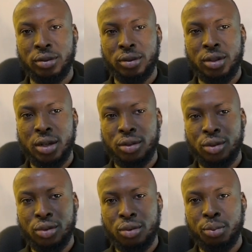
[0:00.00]

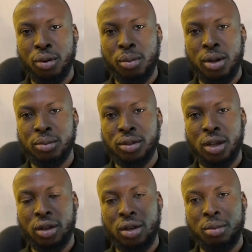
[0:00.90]

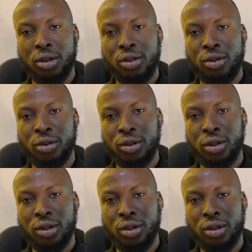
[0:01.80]
that came into
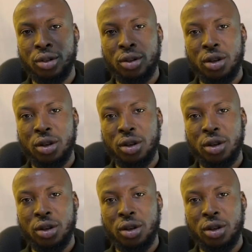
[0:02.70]
the